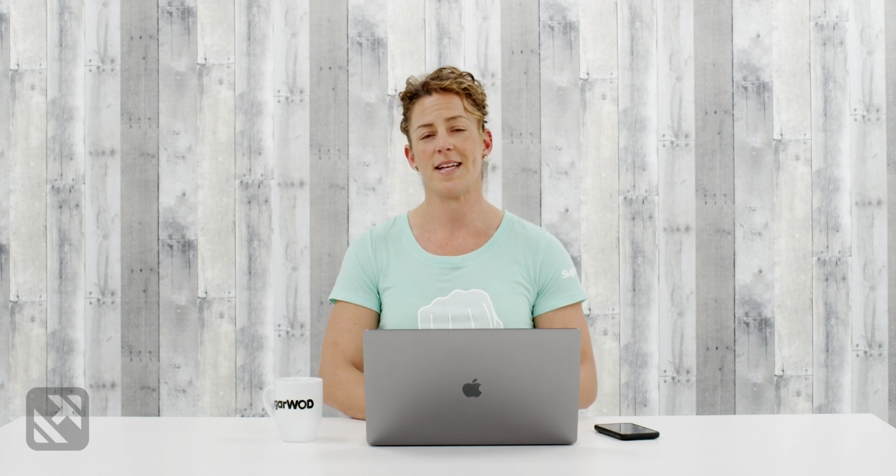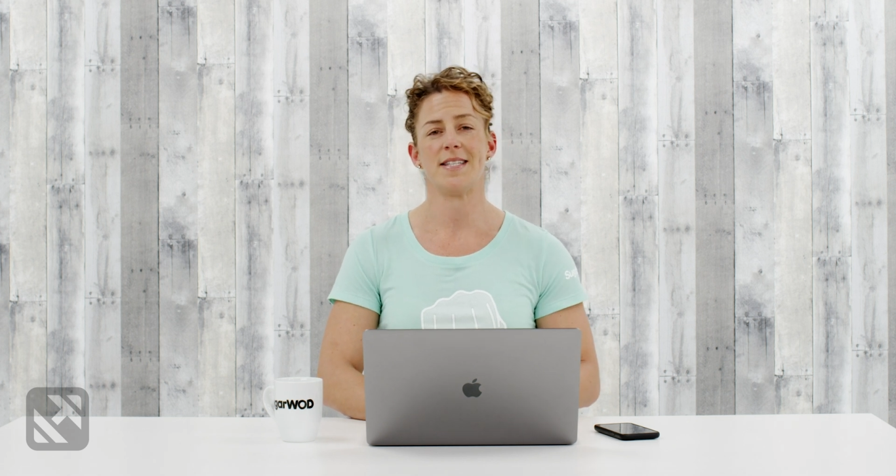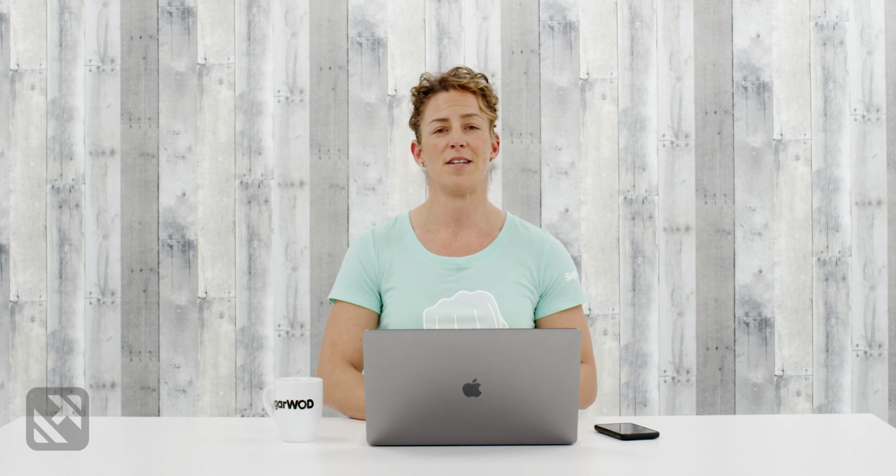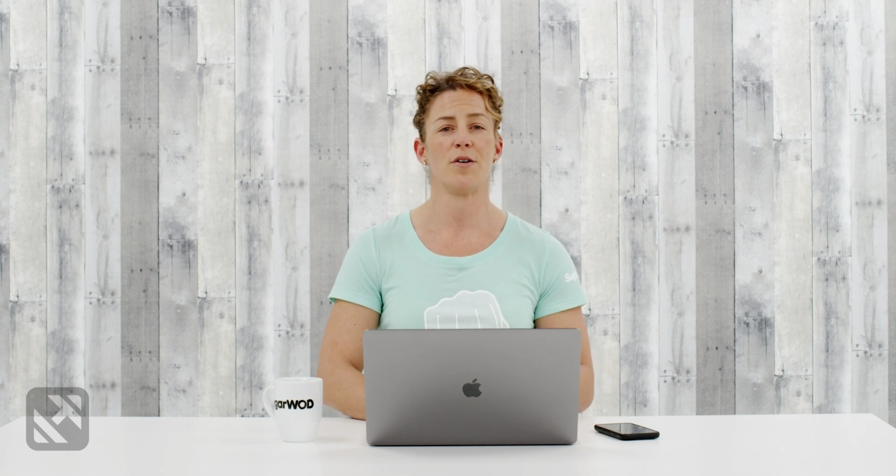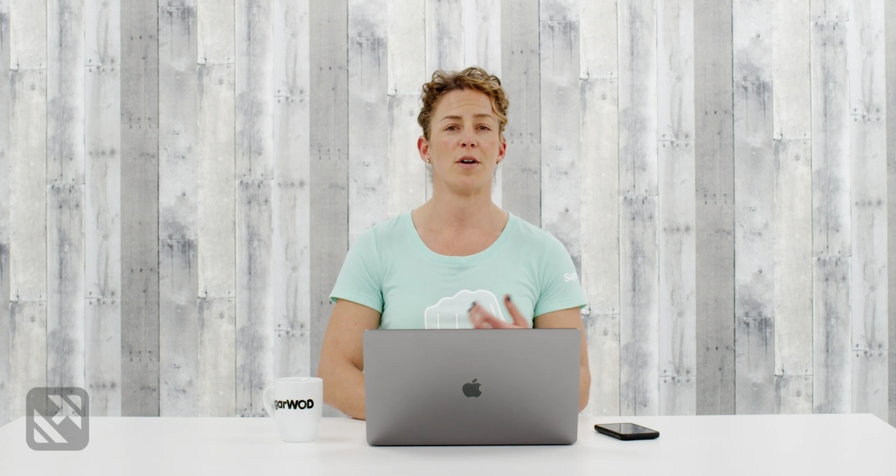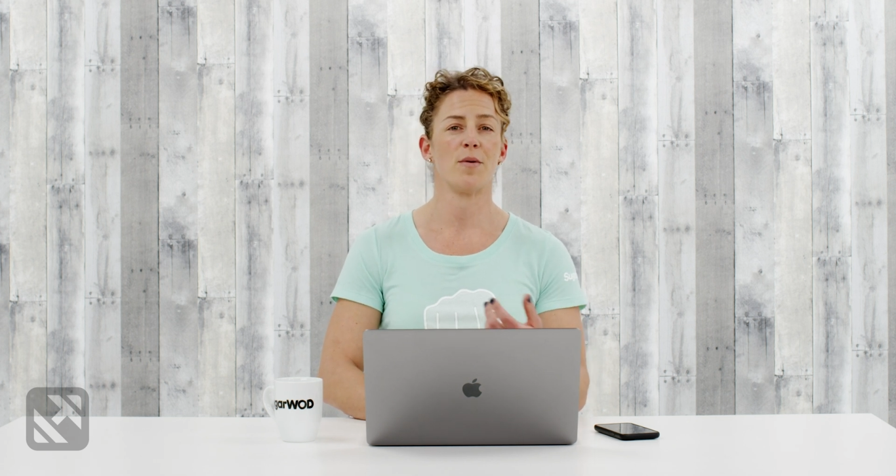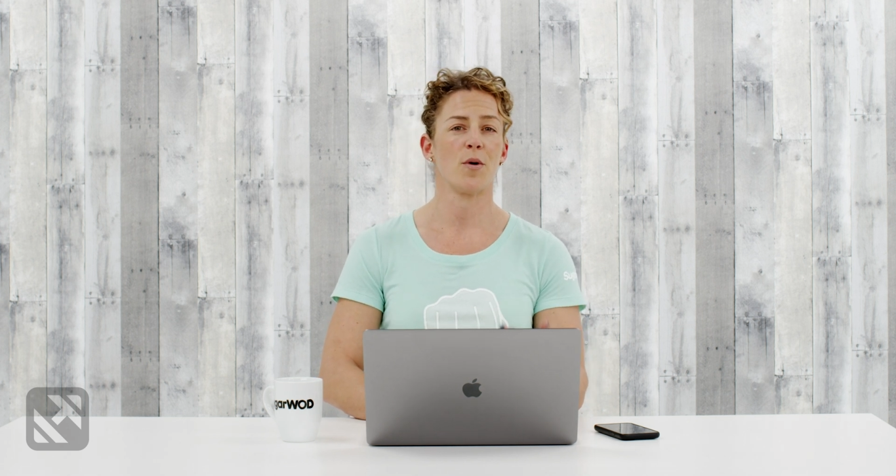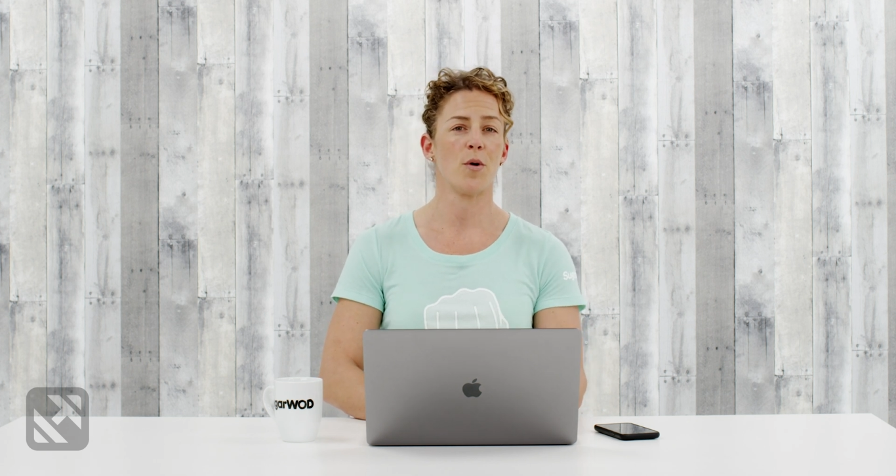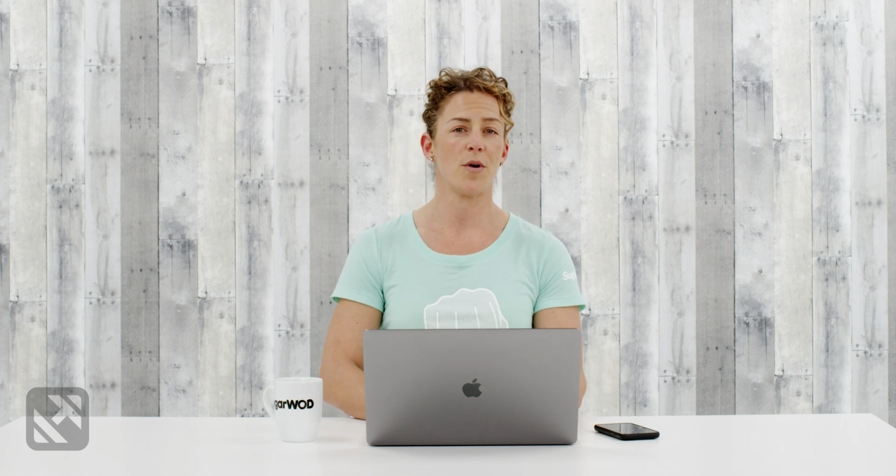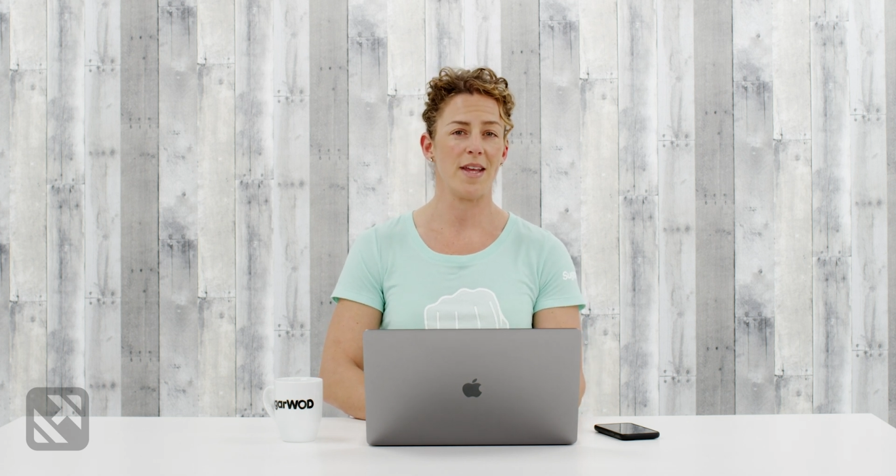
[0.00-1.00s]
it's still gonna
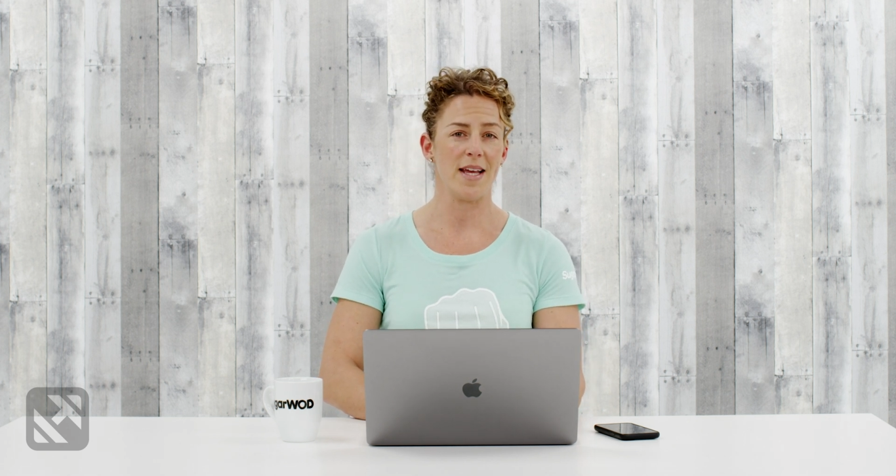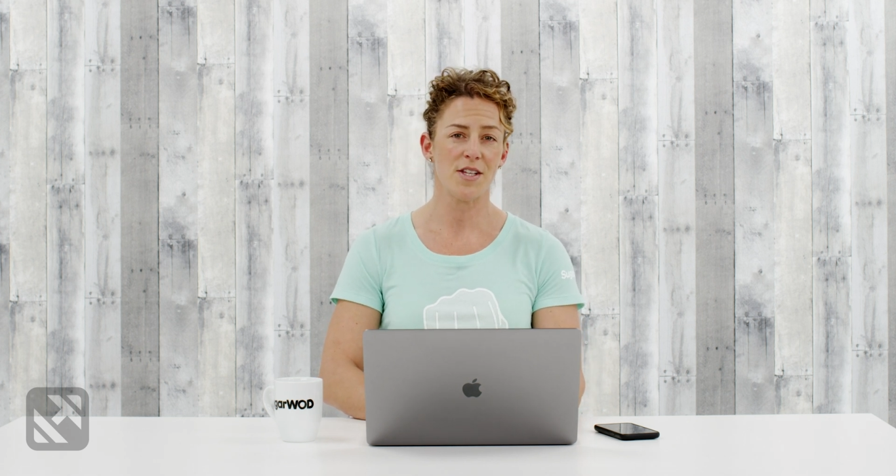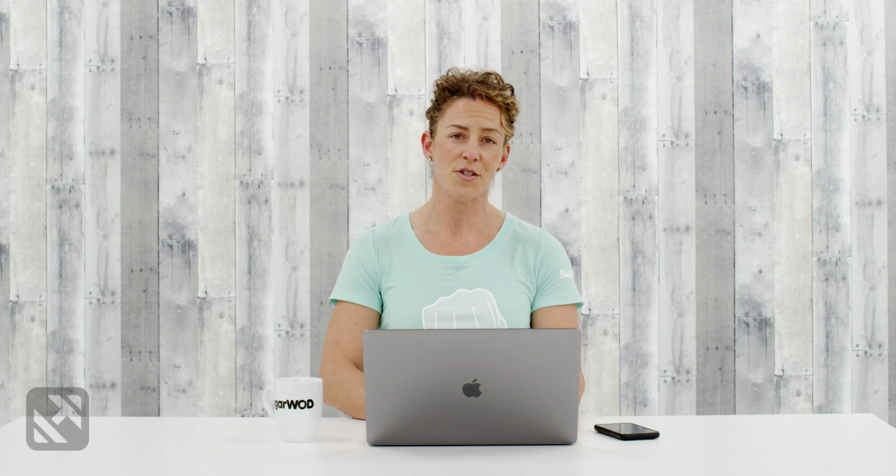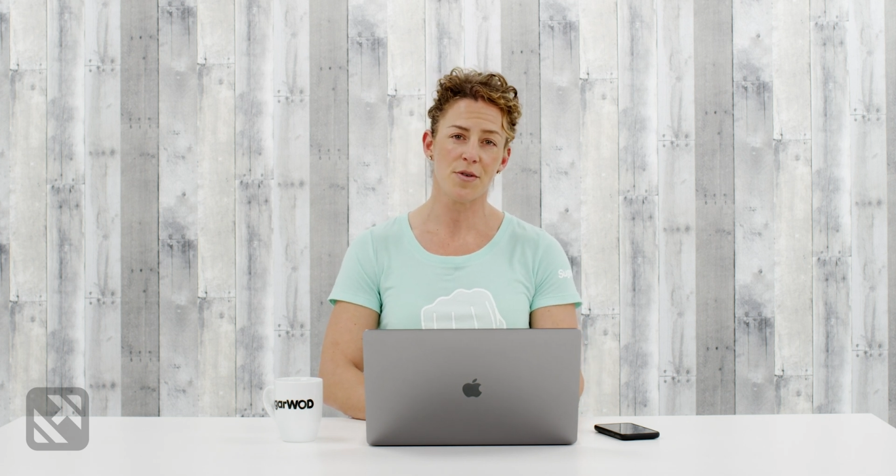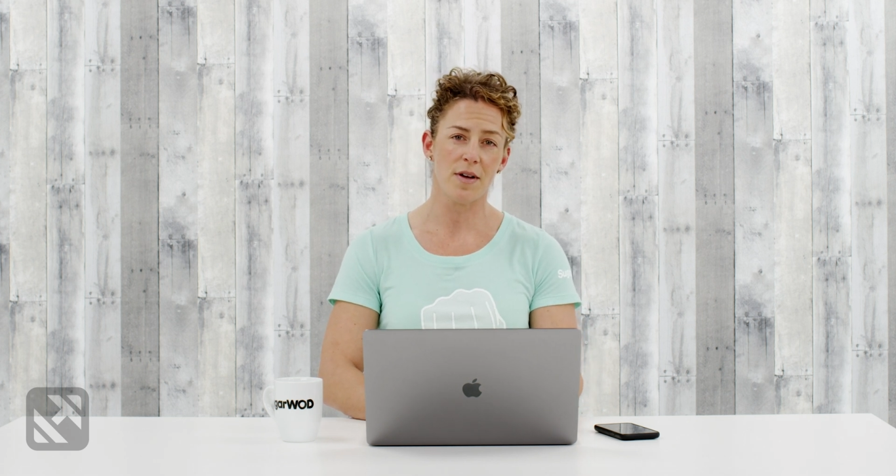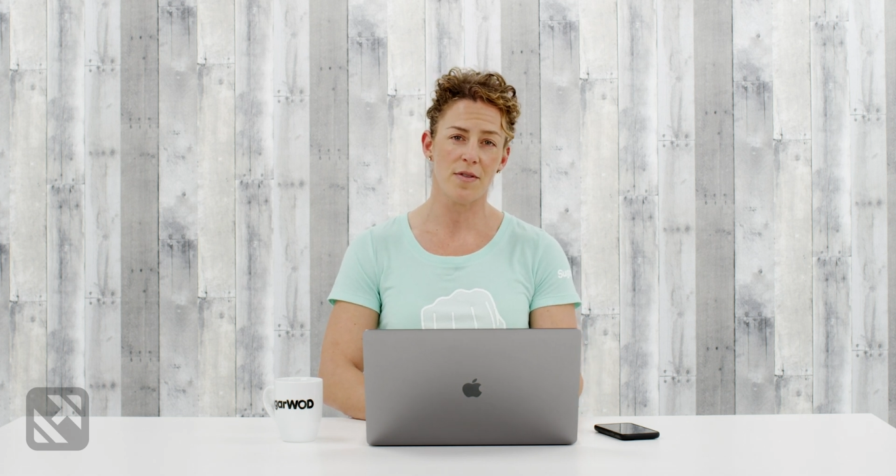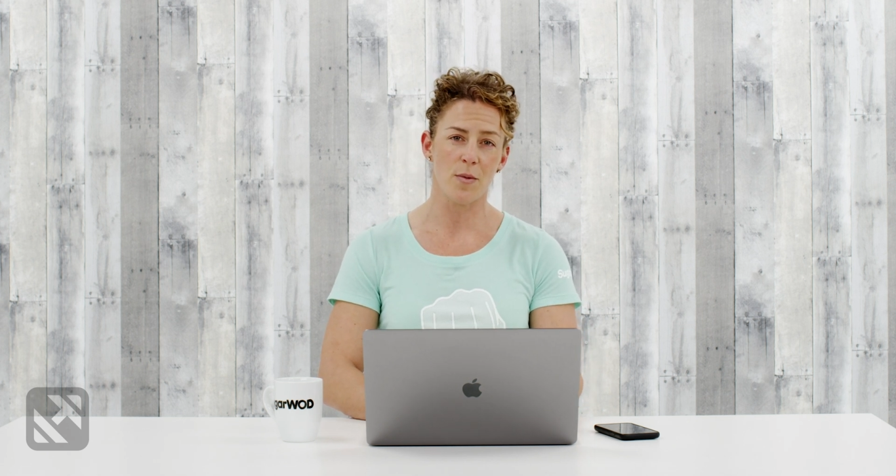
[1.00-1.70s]
record the history of